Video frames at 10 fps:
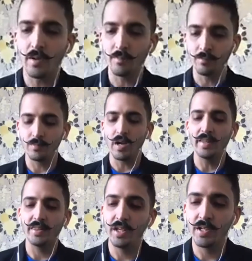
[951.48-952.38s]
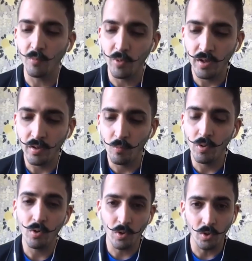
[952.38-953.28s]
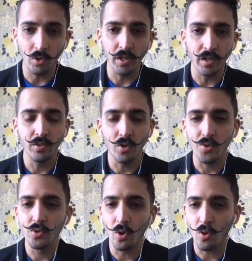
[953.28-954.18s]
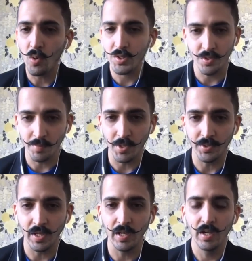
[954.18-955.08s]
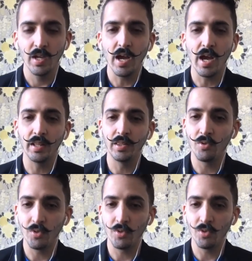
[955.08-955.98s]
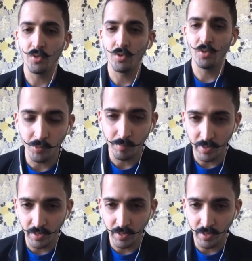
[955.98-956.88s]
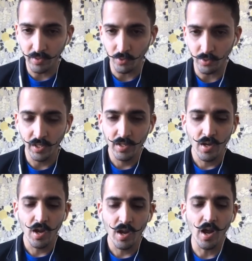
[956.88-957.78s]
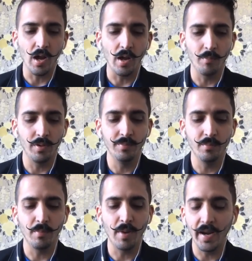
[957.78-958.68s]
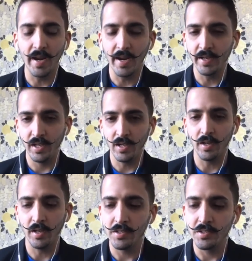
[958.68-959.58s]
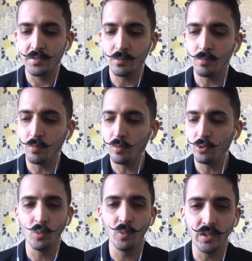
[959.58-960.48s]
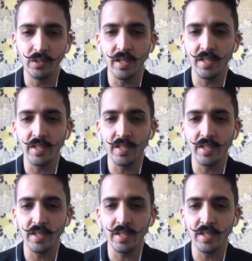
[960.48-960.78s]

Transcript: Um, I think we we're early. There's no question about that, and there's no problem with being early. Um, my idea is doing the